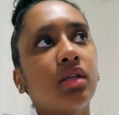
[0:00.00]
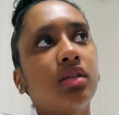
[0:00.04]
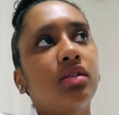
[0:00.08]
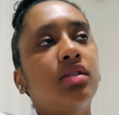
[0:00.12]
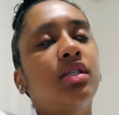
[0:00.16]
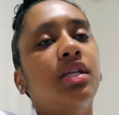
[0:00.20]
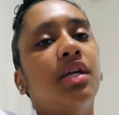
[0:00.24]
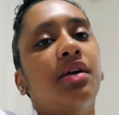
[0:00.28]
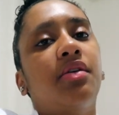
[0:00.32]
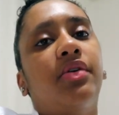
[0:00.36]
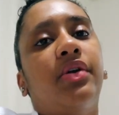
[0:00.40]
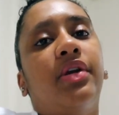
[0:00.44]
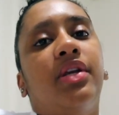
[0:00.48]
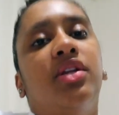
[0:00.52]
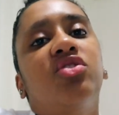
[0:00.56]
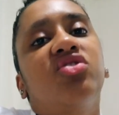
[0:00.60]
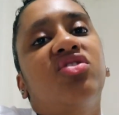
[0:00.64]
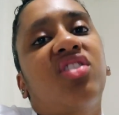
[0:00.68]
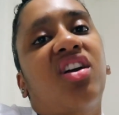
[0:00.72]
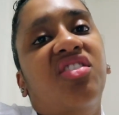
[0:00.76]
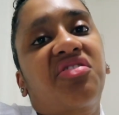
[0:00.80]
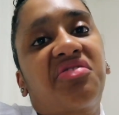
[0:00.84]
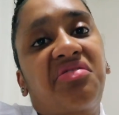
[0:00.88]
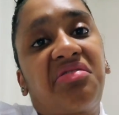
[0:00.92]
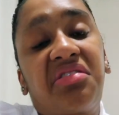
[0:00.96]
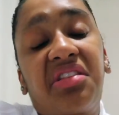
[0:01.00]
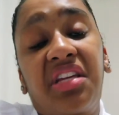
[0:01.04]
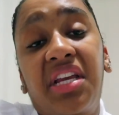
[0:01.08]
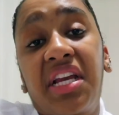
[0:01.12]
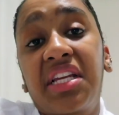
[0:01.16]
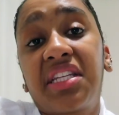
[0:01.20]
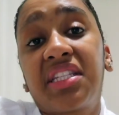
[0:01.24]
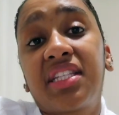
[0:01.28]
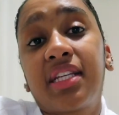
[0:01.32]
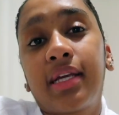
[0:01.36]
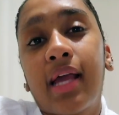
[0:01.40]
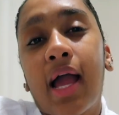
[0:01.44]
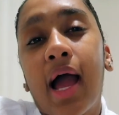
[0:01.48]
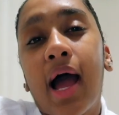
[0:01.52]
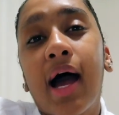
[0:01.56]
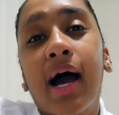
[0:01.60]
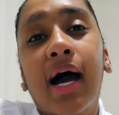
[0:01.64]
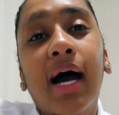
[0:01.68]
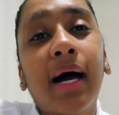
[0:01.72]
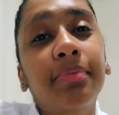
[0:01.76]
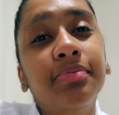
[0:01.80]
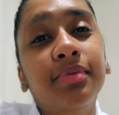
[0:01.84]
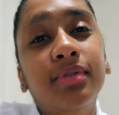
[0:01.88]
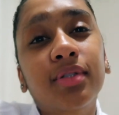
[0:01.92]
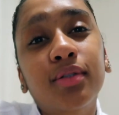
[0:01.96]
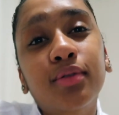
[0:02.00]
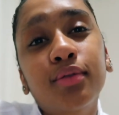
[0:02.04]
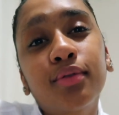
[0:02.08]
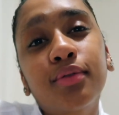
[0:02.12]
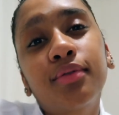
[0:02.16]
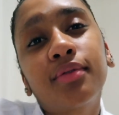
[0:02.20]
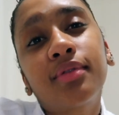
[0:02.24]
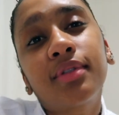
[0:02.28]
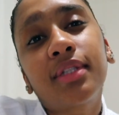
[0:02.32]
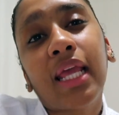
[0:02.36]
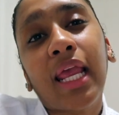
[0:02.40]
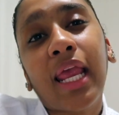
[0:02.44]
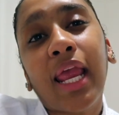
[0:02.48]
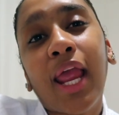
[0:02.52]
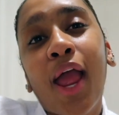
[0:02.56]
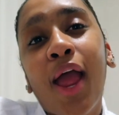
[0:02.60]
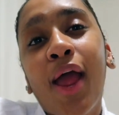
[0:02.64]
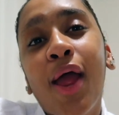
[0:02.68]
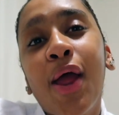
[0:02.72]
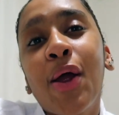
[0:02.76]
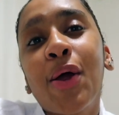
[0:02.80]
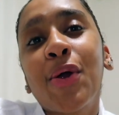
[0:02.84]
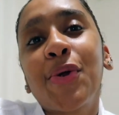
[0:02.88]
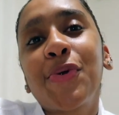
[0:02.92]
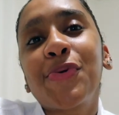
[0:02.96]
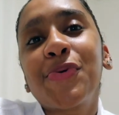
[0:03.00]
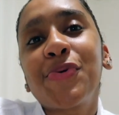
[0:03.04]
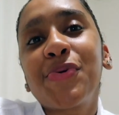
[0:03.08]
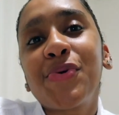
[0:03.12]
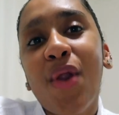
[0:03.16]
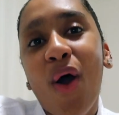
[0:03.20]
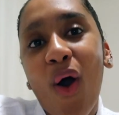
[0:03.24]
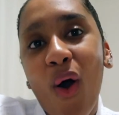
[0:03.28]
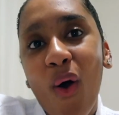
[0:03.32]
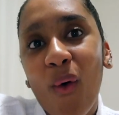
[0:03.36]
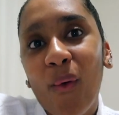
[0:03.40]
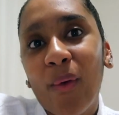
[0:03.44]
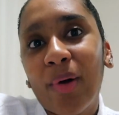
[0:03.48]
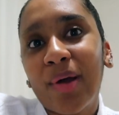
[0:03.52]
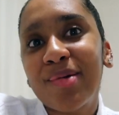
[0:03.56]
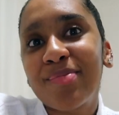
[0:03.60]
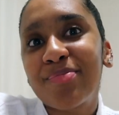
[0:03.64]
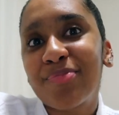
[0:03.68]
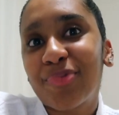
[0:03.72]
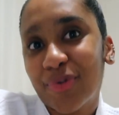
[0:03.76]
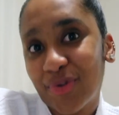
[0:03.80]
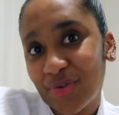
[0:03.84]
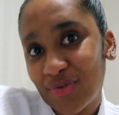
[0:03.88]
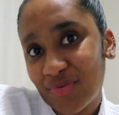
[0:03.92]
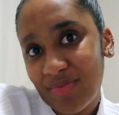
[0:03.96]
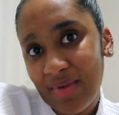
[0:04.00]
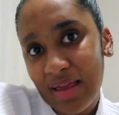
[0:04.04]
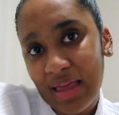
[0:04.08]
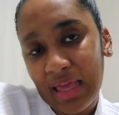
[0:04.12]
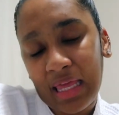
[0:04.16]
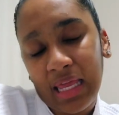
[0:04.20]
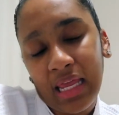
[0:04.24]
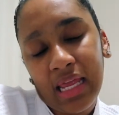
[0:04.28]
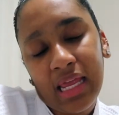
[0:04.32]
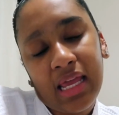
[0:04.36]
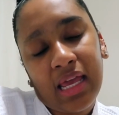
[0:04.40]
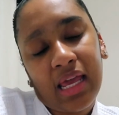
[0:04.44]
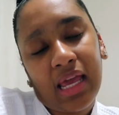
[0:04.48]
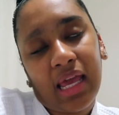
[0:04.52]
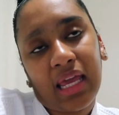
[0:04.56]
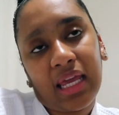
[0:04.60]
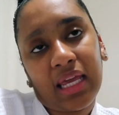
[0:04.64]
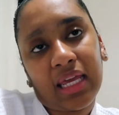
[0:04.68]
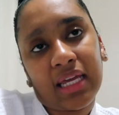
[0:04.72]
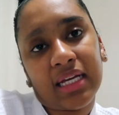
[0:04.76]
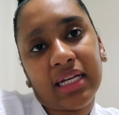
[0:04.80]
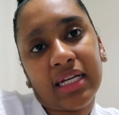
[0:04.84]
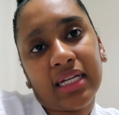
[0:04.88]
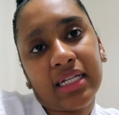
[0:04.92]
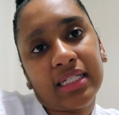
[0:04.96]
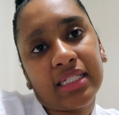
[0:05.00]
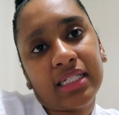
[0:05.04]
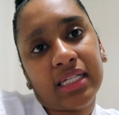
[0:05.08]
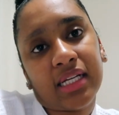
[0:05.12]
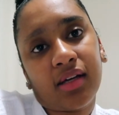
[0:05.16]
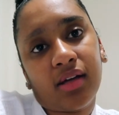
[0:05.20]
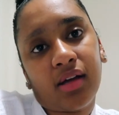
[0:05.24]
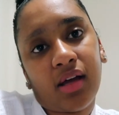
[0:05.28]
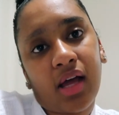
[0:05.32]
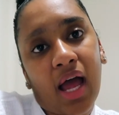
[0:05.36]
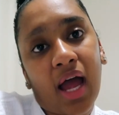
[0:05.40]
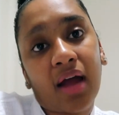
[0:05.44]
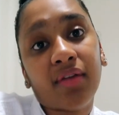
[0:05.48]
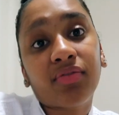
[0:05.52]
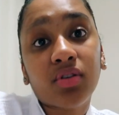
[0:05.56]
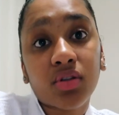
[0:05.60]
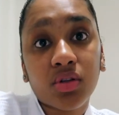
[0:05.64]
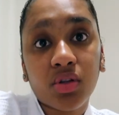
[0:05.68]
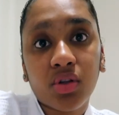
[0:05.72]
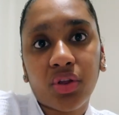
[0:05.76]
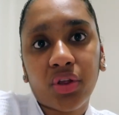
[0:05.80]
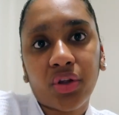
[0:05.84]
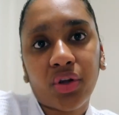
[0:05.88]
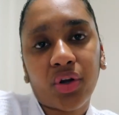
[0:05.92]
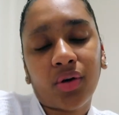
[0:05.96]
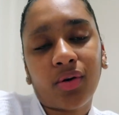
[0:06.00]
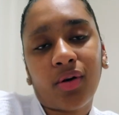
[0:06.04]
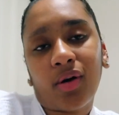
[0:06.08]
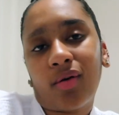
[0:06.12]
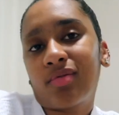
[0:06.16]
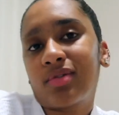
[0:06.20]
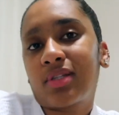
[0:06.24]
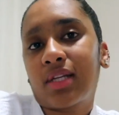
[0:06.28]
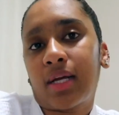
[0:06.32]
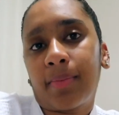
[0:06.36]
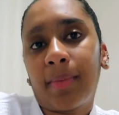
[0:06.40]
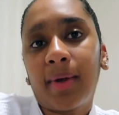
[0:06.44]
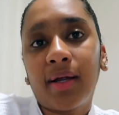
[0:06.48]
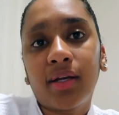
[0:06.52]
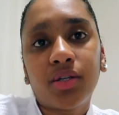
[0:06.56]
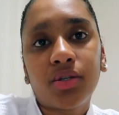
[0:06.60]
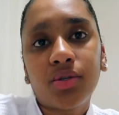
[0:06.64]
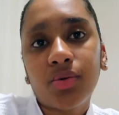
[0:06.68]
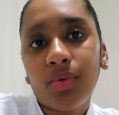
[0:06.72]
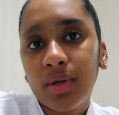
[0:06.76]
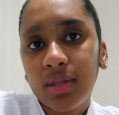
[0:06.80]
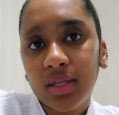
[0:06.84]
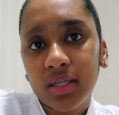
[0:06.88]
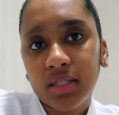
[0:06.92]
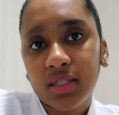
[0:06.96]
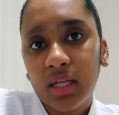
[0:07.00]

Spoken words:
steroid injections and I see absolutely no improvement. And after the third one, I was like, I'm not doing